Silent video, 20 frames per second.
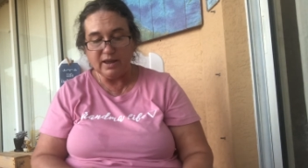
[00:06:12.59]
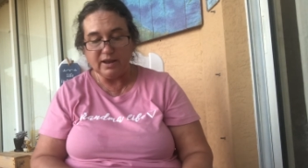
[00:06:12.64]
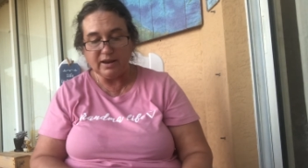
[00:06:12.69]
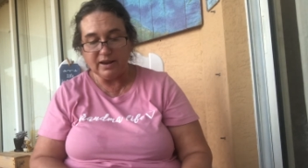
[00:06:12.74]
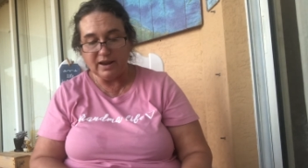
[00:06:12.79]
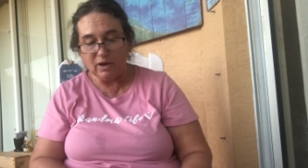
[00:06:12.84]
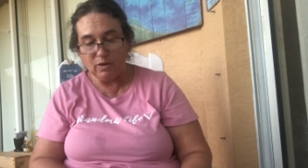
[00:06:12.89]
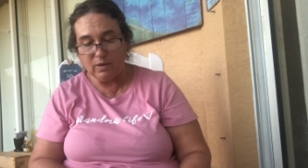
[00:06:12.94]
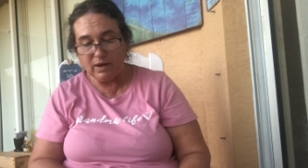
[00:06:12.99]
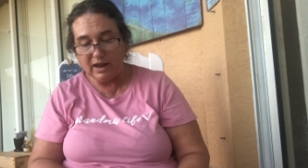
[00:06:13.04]

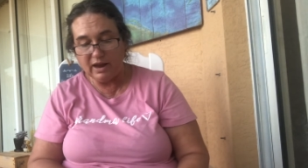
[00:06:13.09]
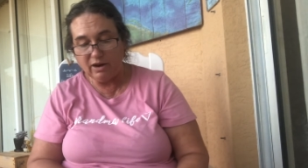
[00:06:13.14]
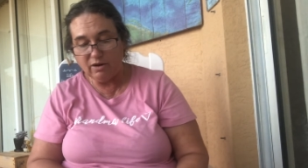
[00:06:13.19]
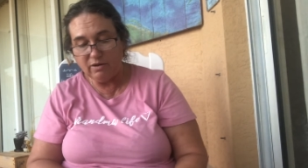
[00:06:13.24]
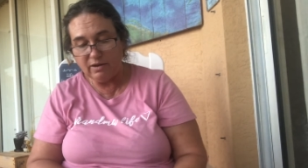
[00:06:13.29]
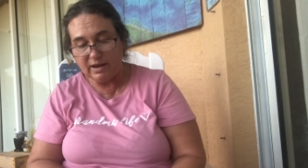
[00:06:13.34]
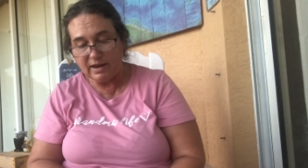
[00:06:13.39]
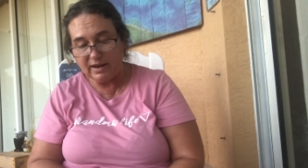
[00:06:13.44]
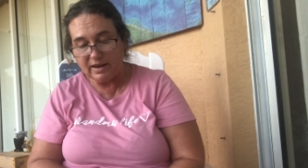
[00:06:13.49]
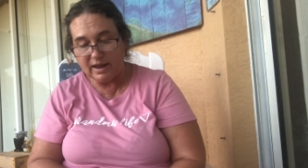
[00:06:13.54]
Now
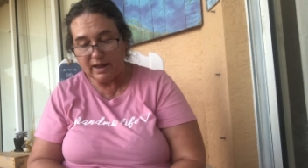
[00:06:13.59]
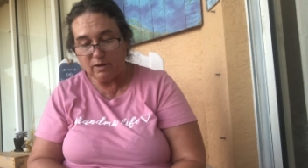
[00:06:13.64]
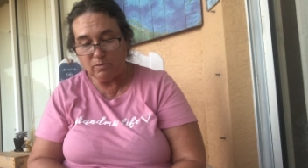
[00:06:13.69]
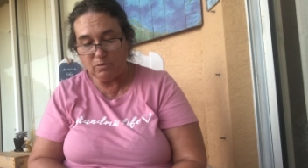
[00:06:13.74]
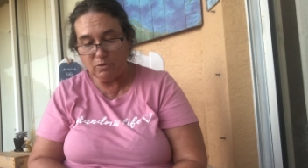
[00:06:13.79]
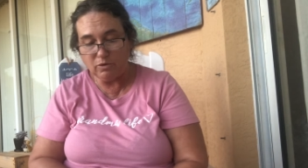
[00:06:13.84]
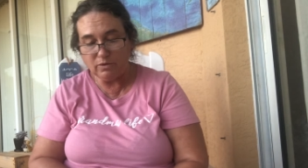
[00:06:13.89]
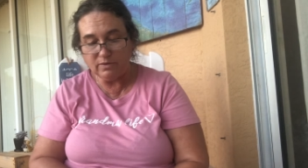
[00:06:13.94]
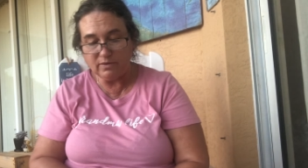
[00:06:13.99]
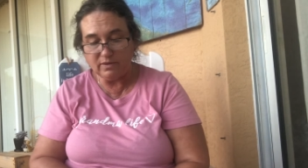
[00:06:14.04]
Aaron and
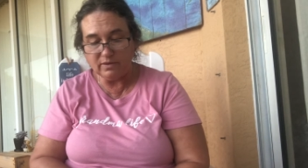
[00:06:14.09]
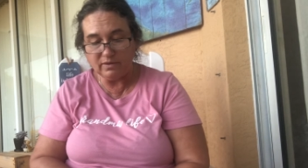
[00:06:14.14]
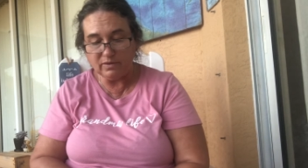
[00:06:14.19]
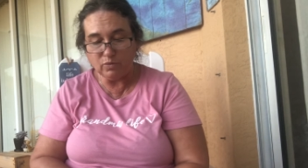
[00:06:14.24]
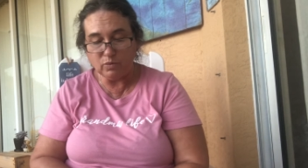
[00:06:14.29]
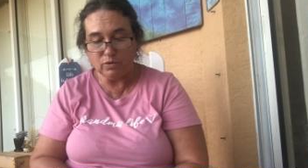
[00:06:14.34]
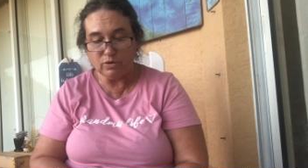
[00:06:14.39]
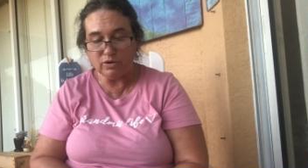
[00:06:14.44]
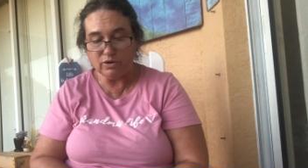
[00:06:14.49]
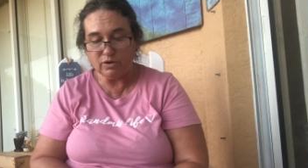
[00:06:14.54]
Moses
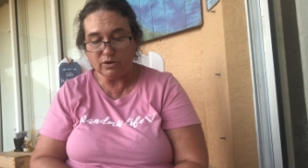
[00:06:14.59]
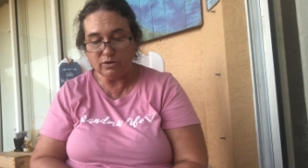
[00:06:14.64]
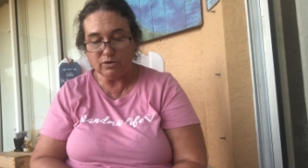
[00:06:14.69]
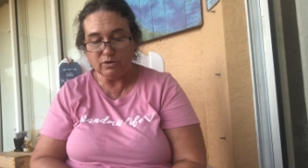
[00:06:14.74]
were